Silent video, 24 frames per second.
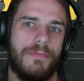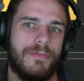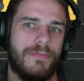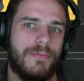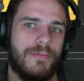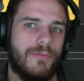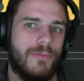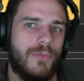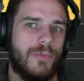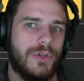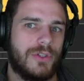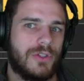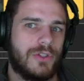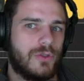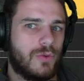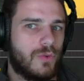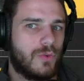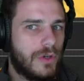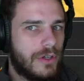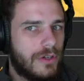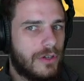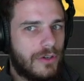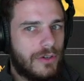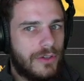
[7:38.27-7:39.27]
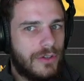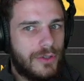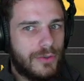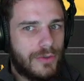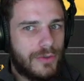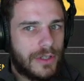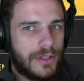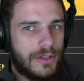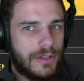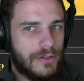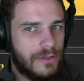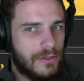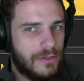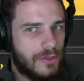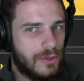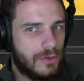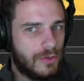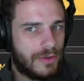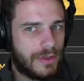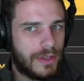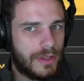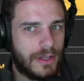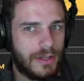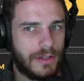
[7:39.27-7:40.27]
with Twitter you can do
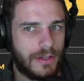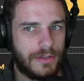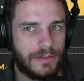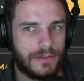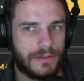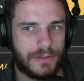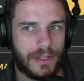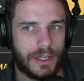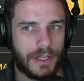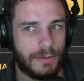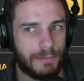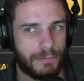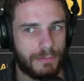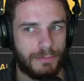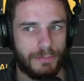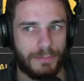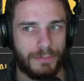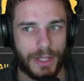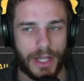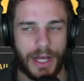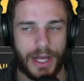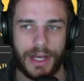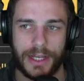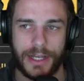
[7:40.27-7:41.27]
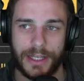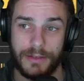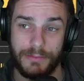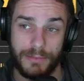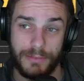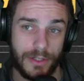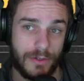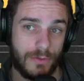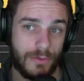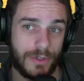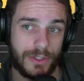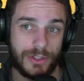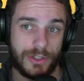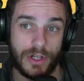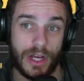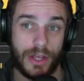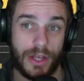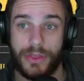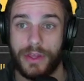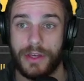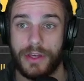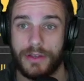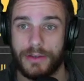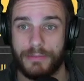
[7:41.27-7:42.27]
things like block and mute, which I
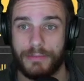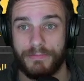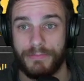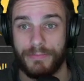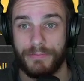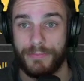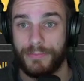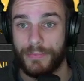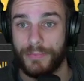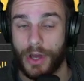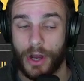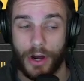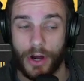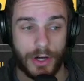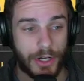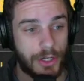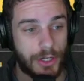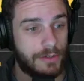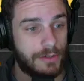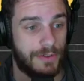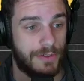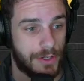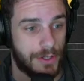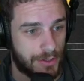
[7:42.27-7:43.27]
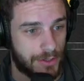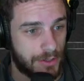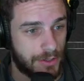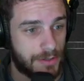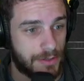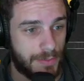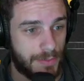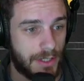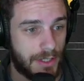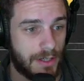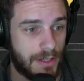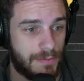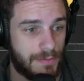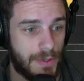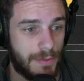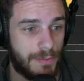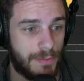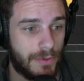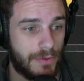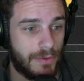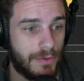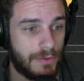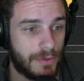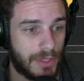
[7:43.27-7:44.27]
think are good features because
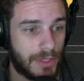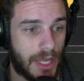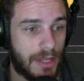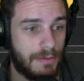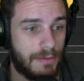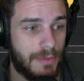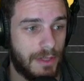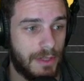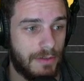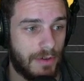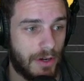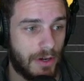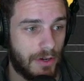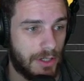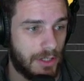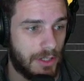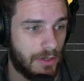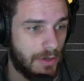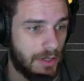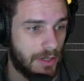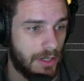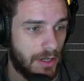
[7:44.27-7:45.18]
people can be very annoying.